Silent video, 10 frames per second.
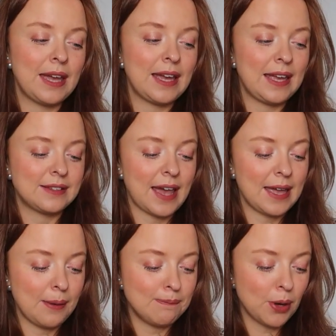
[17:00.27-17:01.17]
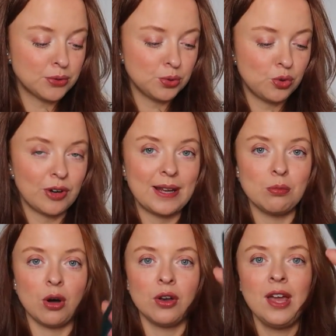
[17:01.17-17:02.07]
It is a bottle
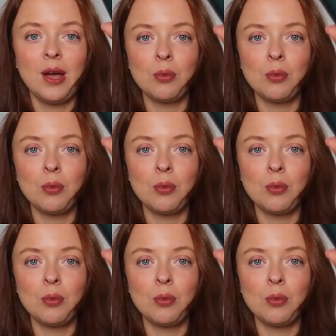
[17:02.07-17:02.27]
green one.